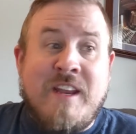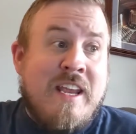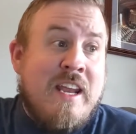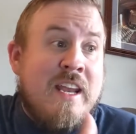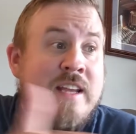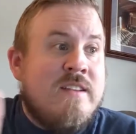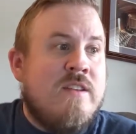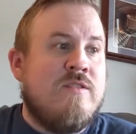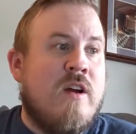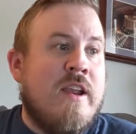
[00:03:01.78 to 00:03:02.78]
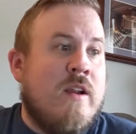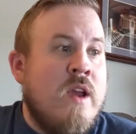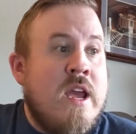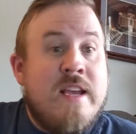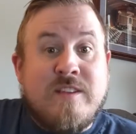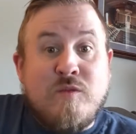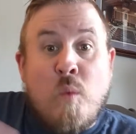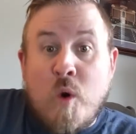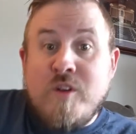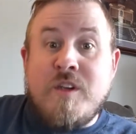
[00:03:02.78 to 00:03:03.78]
And he continues on here. He says,
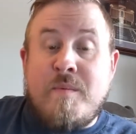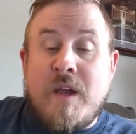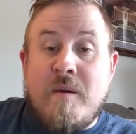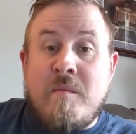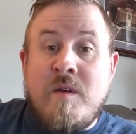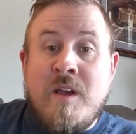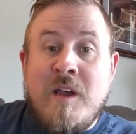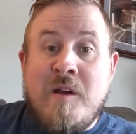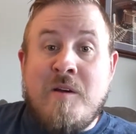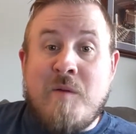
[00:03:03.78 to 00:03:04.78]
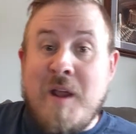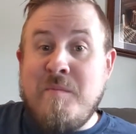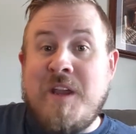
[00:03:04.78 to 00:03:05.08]
worship him, right?